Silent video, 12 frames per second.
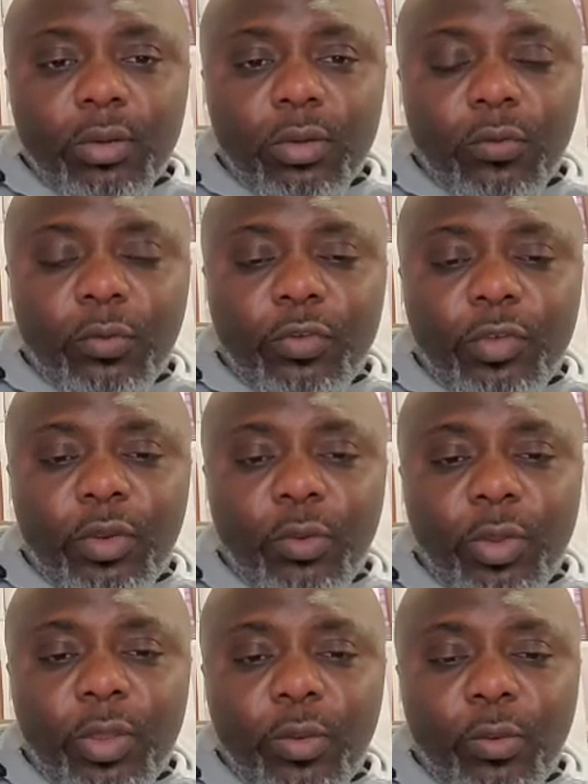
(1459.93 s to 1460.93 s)
if you see the
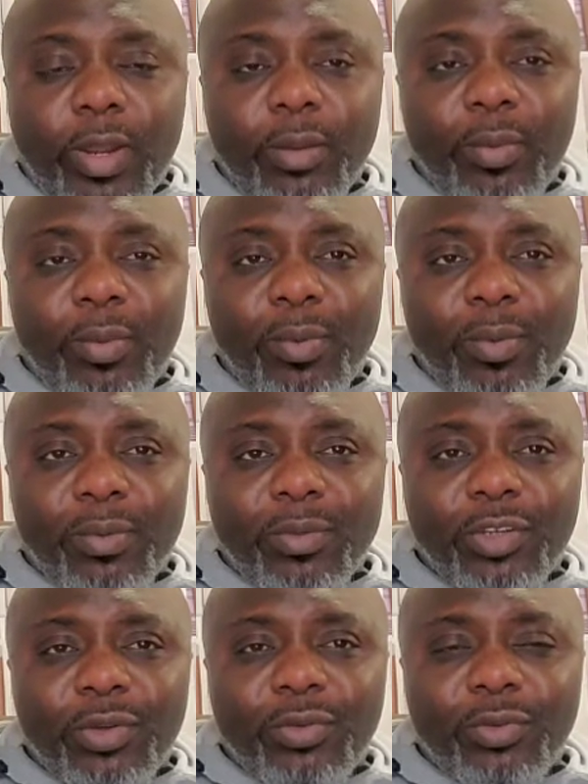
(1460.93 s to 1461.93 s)
way the white people
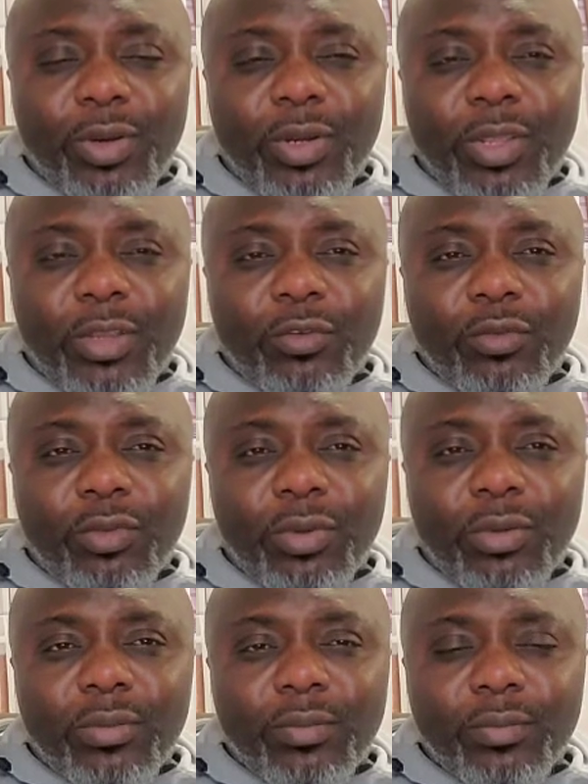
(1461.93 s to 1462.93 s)
train their children,
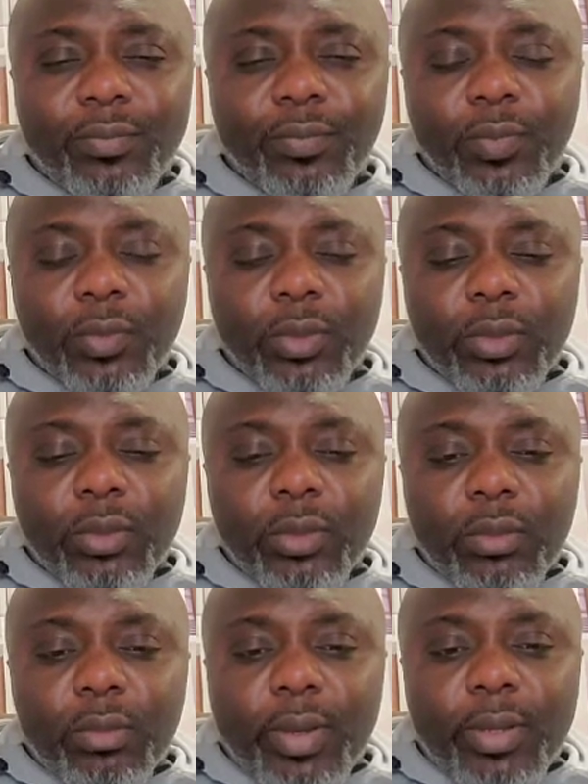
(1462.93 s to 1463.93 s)

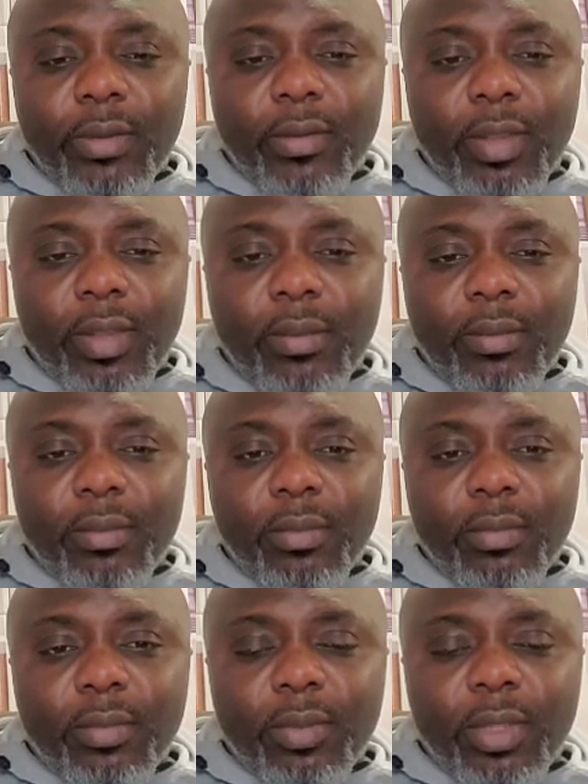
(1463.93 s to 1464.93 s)
by the time
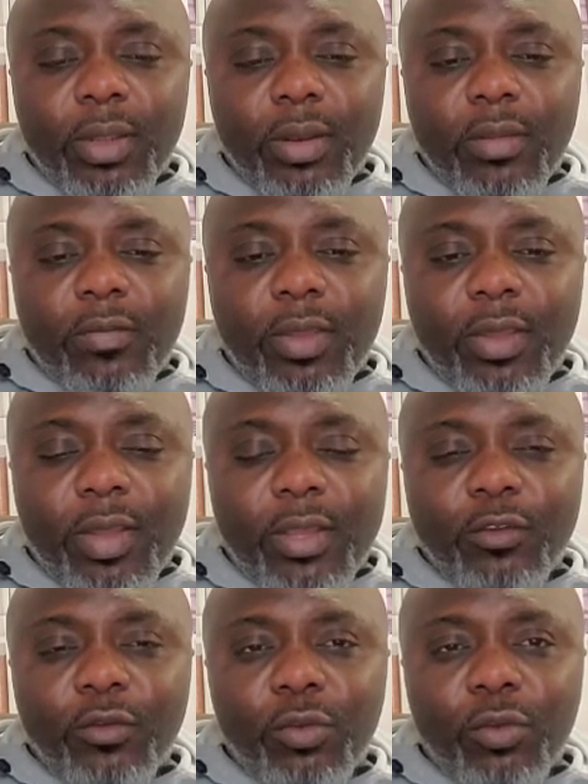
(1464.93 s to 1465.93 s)
they are leaving high
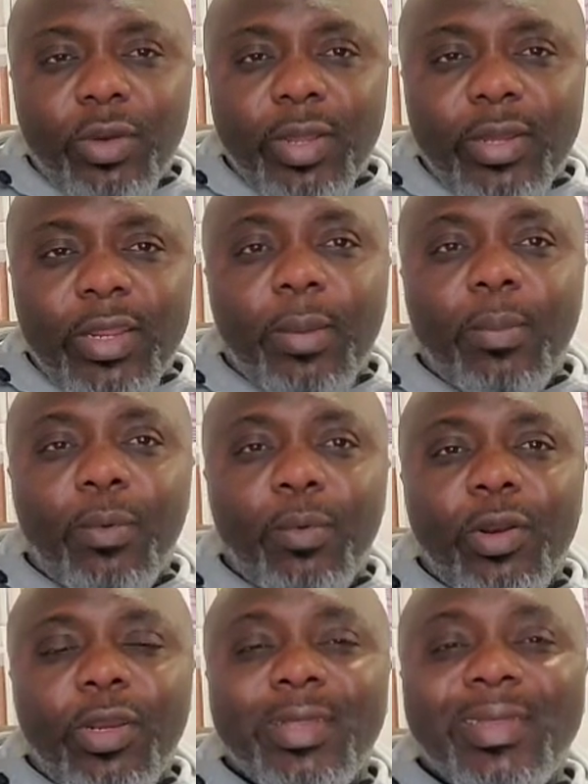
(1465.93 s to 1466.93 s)
school, that they are
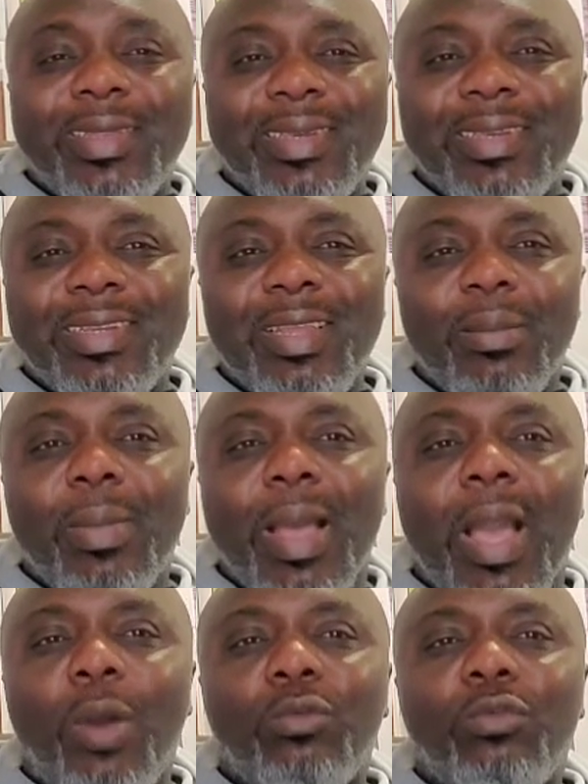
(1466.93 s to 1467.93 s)
already teaching them
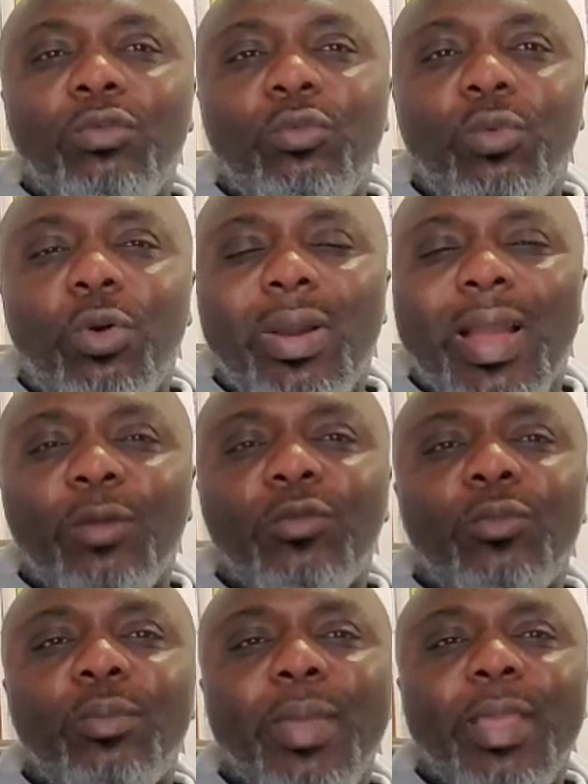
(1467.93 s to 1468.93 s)
how to work, how
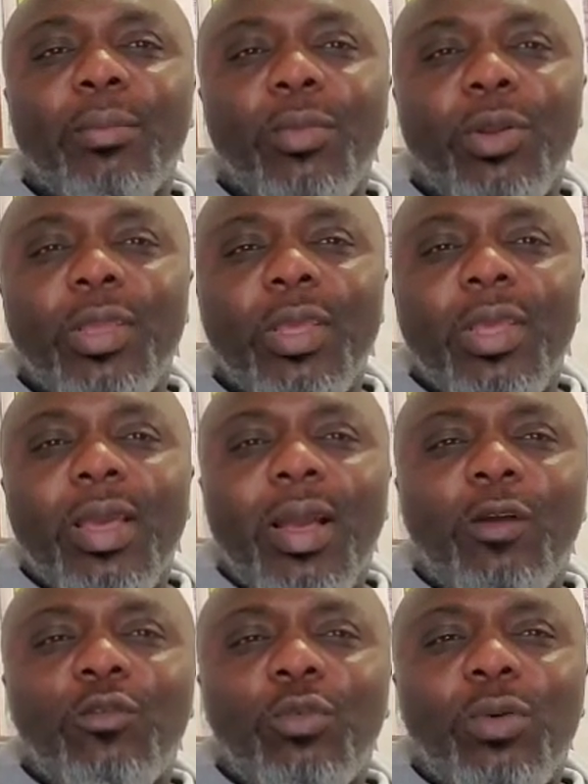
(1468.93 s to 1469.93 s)
to make money,
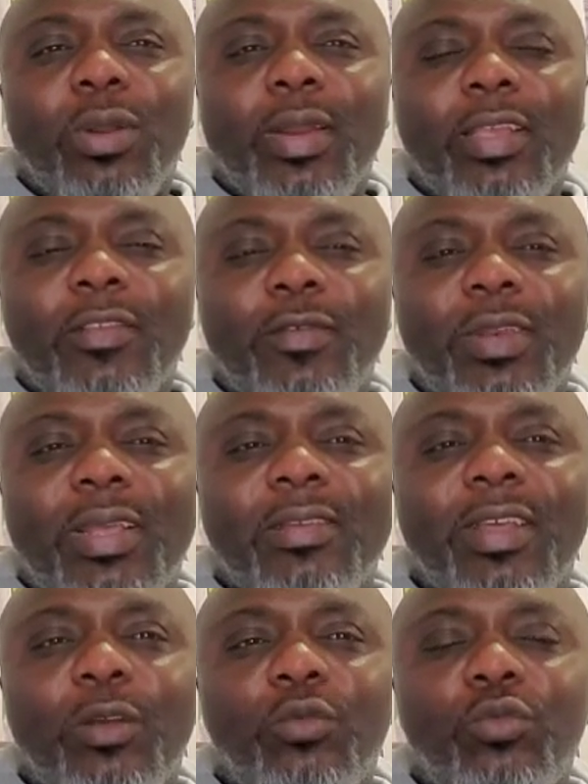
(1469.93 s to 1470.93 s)
how to organize finance,
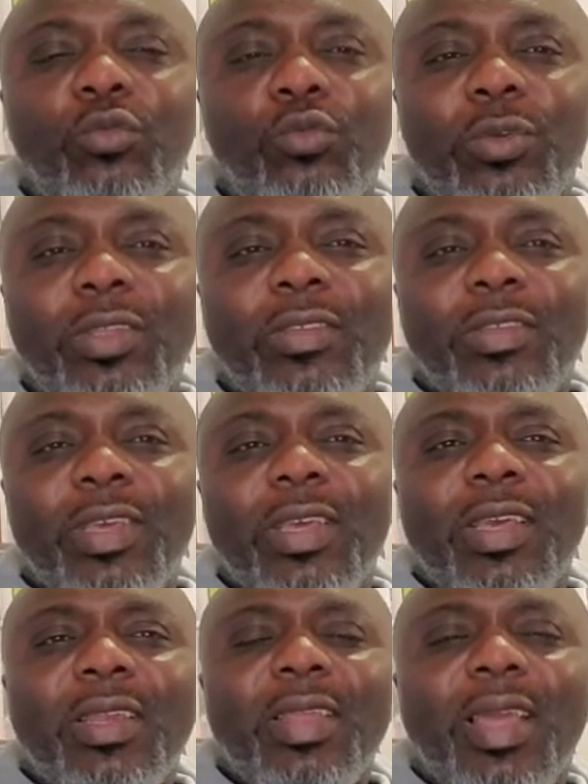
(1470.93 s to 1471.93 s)
how to do this.
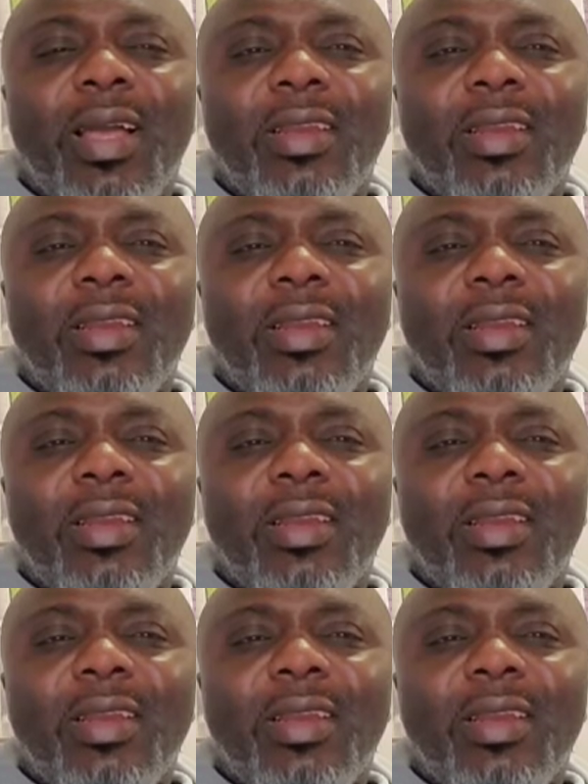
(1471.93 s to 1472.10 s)
They